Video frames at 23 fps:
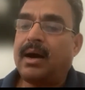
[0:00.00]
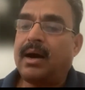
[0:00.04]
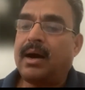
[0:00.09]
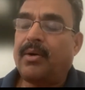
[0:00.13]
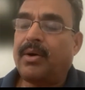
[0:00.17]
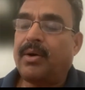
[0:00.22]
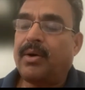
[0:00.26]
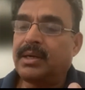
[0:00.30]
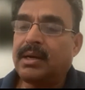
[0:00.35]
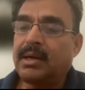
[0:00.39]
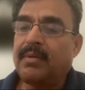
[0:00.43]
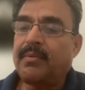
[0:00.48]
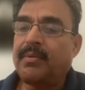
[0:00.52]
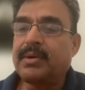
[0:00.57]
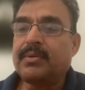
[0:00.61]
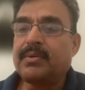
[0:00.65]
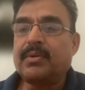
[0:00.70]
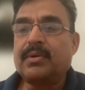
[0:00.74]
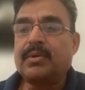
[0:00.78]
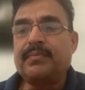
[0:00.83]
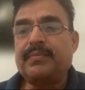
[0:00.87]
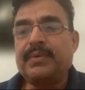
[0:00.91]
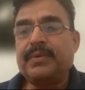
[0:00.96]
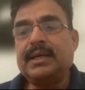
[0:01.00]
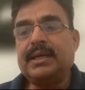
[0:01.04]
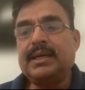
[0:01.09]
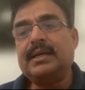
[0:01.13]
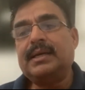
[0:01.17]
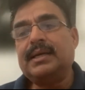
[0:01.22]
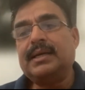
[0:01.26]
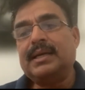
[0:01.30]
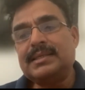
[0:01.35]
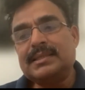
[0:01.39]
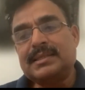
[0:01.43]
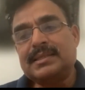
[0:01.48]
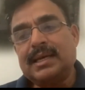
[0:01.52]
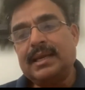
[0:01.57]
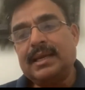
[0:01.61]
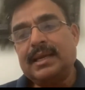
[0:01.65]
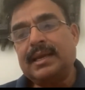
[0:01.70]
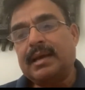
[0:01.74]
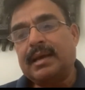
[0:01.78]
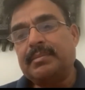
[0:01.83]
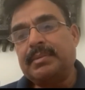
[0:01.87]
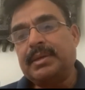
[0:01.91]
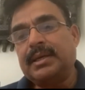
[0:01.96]
on our own. We did it
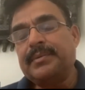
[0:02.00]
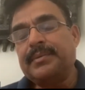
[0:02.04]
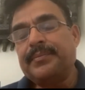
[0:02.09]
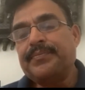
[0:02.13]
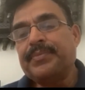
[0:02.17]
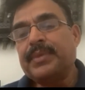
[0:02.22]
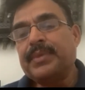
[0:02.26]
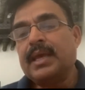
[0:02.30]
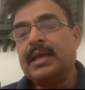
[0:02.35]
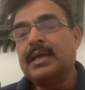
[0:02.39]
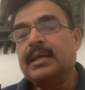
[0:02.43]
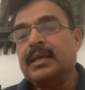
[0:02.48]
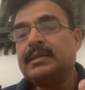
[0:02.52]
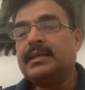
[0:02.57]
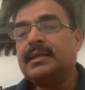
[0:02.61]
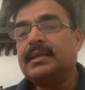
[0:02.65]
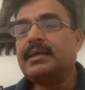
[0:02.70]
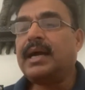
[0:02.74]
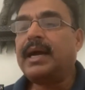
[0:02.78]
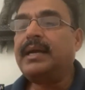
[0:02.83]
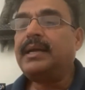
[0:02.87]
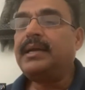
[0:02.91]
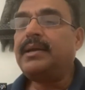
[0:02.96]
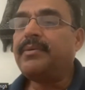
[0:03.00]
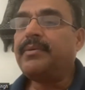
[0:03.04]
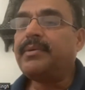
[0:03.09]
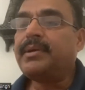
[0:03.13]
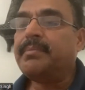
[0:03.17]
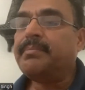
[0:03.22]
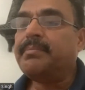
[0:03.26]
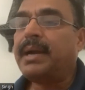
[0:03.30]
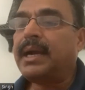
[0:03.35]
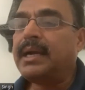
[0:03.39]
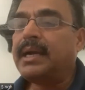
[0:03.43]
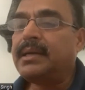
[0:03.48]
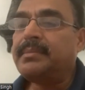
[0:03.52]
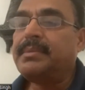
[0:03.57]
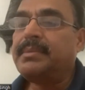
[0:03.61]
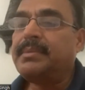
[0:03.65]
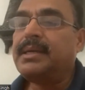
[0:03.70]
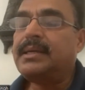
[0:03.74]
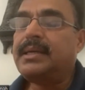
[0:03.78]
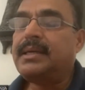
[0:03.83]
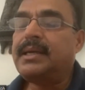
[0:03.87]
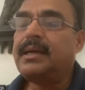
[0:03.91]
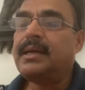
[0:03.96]
digitally. I mean, the kind of
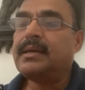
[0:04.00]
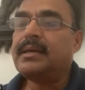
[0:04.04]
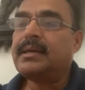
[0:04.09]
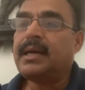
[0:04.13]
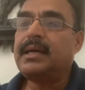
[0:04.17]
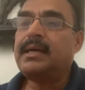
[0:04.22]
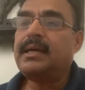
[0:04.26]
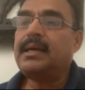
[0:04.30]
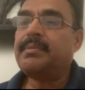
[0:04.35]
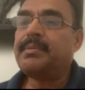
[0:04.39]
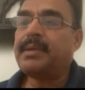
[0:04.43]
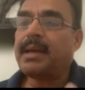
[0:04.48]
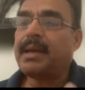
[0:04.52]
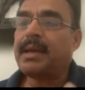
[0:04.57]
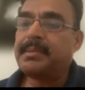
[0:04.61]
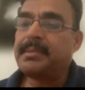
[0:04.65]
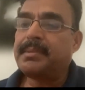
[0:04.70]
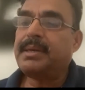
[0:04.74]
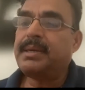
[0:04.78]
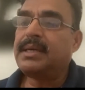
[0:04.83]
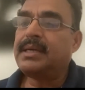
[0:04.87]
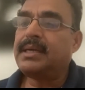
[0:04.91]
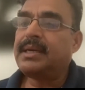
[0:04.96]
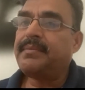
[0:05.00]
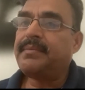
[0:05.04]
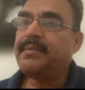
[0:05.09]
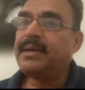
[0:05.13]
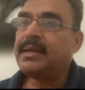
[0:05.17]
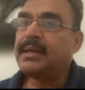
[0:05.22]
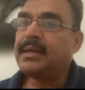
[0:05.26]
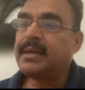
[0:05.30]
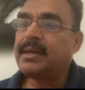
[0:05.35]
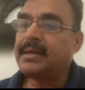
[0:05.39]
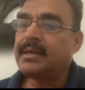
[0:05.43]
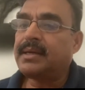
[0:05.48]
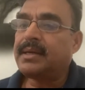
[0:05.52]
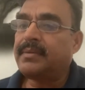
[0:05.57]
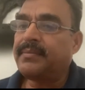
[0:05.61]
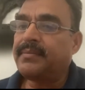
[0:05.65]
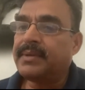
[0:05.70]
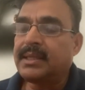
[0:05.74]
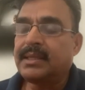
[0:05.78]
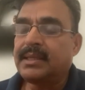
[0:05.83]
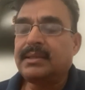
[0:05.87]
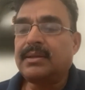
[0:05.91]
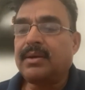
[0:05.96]
compatibility and kind of capability we created
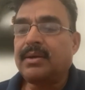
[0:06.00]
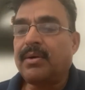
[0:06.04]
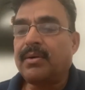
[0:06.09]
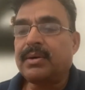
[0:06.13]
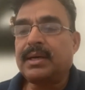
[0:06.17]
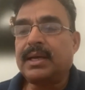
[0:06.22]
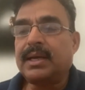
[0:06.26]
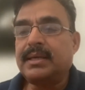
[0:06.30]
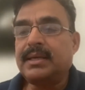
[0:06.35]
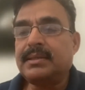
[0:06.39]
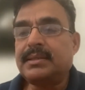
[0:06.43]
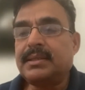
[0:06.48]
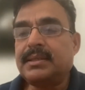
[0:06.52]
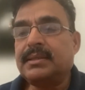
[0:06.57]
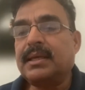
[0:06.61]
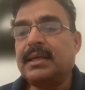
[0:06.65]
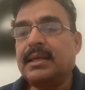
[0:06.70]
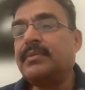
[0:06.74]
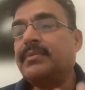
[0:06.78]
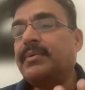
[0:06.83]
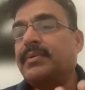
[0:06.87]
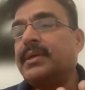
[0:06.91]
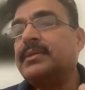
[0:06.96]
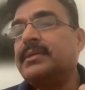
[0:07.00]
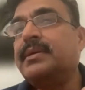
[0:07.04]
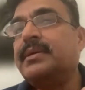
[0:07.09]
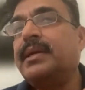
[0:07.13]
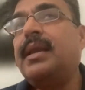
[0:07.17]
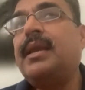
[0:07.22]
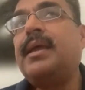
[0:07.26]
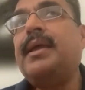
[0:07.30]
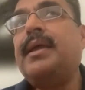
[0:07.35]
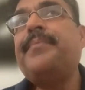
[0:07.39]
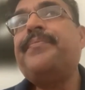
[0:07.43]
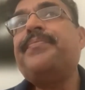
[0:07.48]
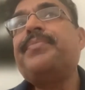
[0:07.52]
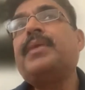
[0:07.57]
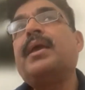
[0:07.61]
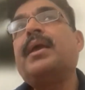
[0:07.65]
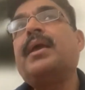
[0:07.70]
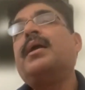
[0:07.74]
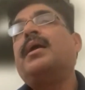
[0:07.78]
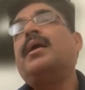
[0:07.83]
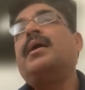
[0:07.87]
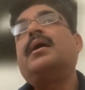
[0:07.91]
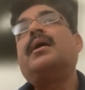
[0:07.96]
within the organization, that was really
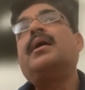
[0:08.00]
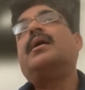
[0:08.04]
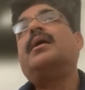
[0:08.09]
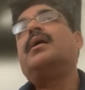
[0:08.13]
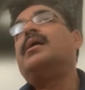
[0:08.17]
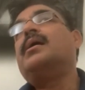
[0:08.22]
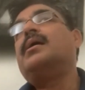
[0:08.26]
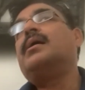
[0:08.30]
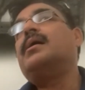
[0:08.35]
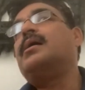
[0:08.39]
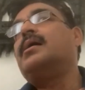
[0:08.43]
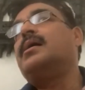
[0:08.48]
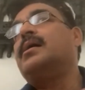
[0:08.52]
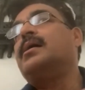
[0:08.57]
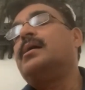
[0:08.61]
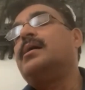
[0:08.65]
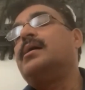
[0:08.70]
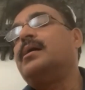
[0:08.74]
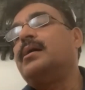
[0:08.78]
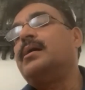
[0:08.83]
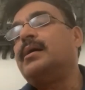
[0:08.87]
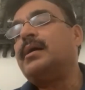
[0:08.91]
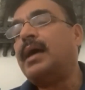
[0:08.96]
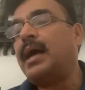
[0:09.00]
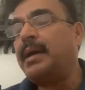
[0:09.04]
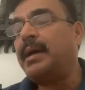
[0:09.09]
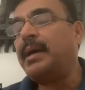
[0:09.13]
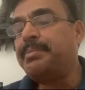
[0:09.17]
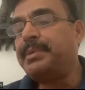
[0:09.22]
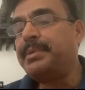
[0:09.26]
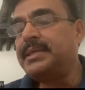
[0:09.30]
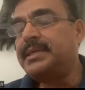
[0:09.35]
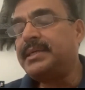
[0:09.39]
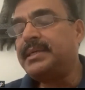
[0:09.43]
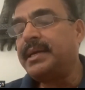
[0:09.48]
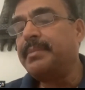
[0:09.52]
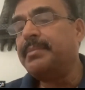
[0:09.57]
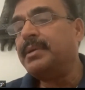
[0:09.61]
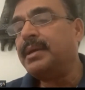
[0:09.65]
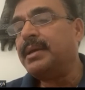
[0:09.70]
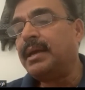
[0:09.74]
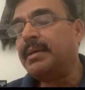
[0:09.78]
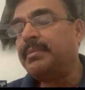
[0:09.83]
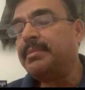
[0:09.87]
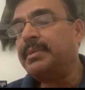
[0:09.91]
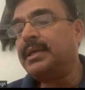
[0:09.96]

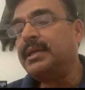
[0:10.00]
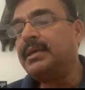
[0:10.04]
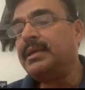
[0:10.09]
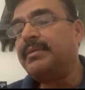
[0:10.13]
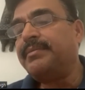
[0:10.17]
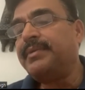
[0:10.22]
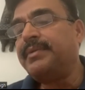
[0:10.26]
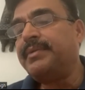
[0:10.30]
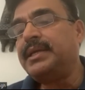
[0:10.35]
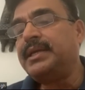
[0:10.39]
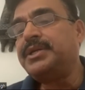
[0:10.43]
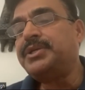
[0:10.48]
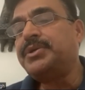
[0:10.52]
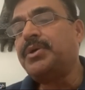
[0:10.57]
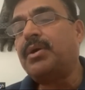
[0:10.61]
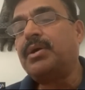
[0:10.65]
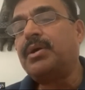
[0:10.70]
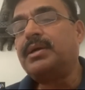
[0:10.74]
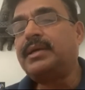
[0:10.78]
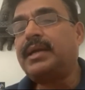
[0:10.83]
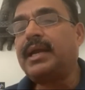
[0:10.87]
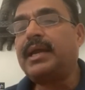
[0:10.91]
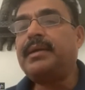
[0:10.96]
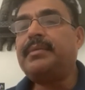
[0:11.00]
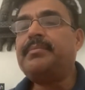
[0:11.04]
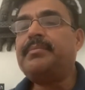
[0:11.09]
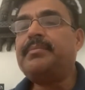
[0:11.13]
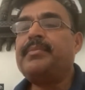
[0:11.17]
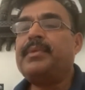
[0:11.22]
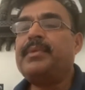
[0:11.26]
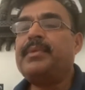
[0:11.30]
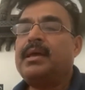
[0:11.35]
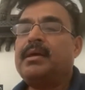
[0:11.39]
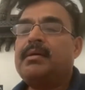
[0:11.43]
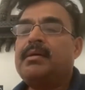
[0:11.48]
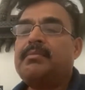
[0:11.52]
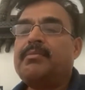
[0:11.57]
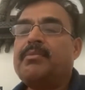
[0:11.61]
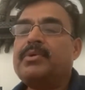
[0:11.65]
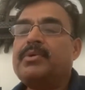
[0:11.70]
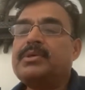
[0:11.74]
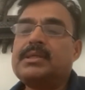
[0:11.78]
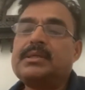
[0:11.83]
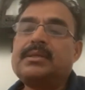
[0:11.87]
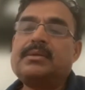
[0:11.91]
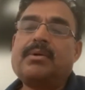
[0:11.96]
appreciable. I mean, in a very short time,
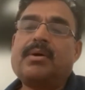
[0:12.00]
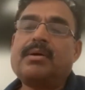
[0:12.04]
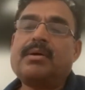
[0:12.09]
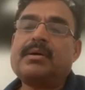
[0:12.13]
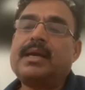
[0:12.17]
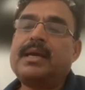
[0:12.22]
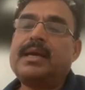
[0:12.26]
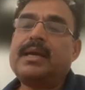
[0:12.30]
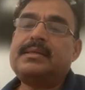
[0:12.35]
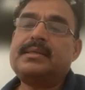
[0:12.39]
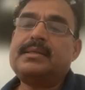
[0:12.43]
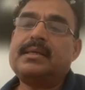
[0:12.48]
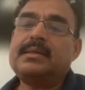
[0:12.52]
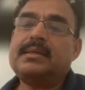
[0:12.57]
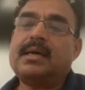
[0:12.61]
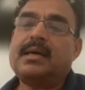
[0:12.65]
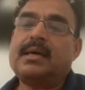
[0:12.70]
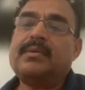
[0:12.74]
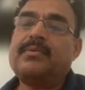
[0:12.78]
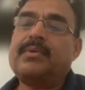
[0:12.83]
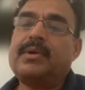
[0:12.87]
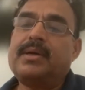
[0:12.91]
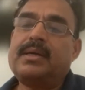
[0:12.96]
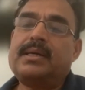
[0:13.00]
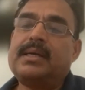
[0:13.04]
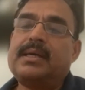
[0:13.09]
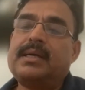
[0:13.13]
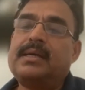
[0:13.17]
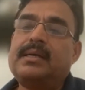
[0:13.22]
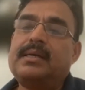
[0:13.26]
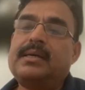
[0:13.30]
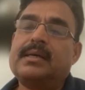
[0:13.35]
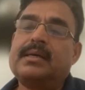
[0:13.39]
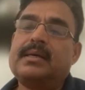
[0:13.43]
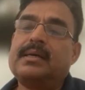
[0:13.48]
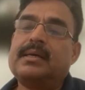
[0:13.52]
most of the organization converted